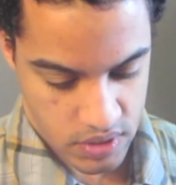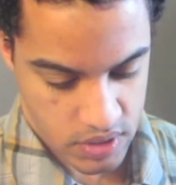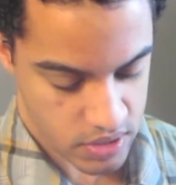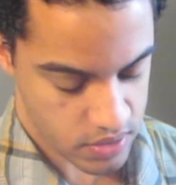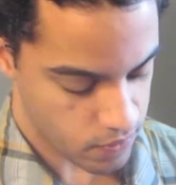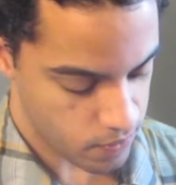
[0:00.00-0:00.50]

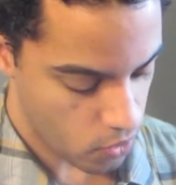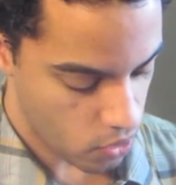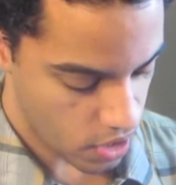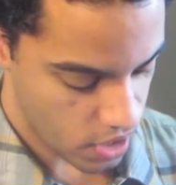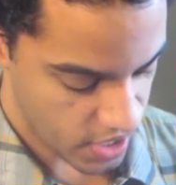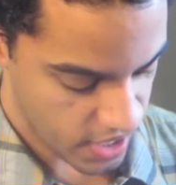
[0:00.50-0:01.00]
it's
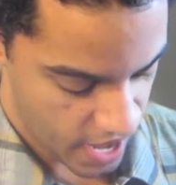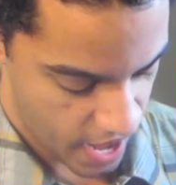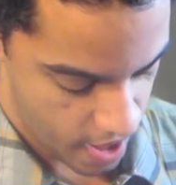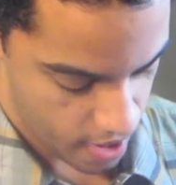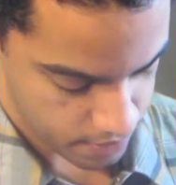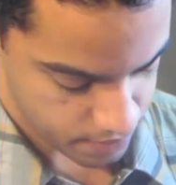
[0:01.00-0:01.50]
more,
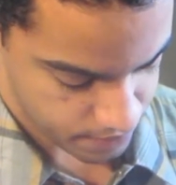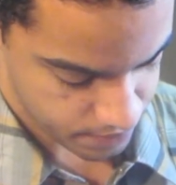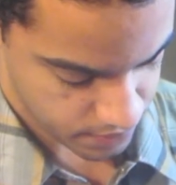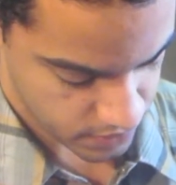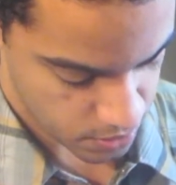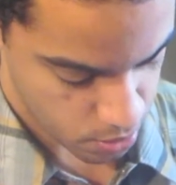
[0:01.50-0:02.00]
yeah,
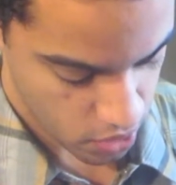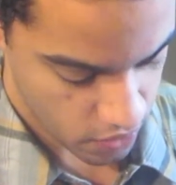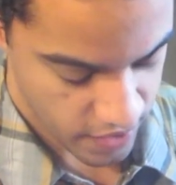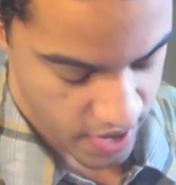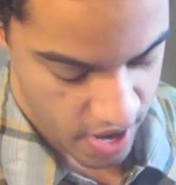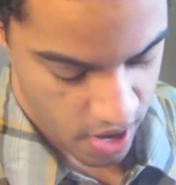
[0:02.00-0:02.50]
it's more
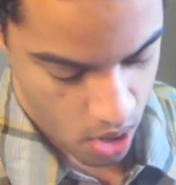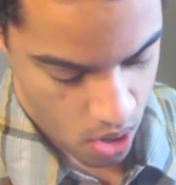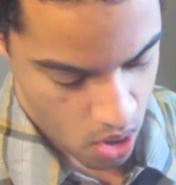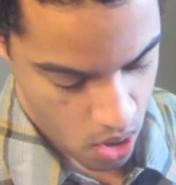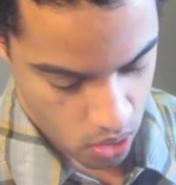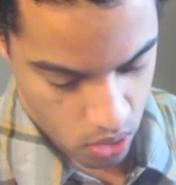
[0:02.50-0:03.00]
of a
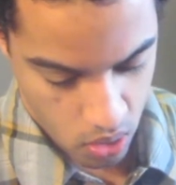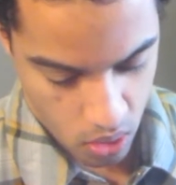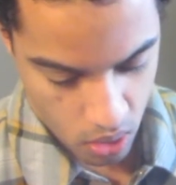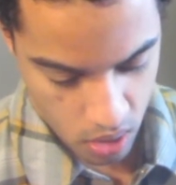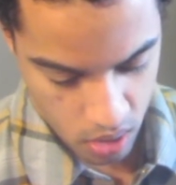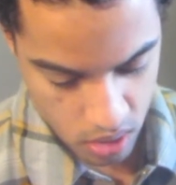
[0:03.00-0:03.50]

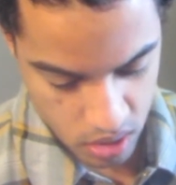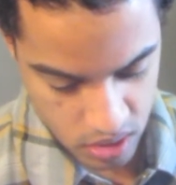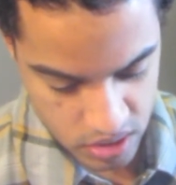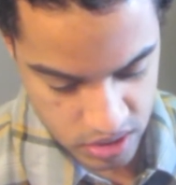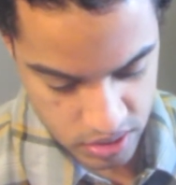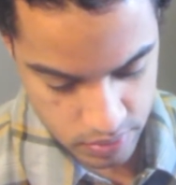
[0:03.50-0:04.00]

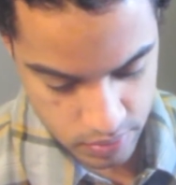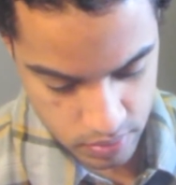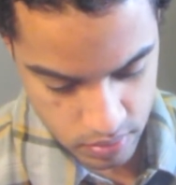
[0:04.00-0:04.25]
coral,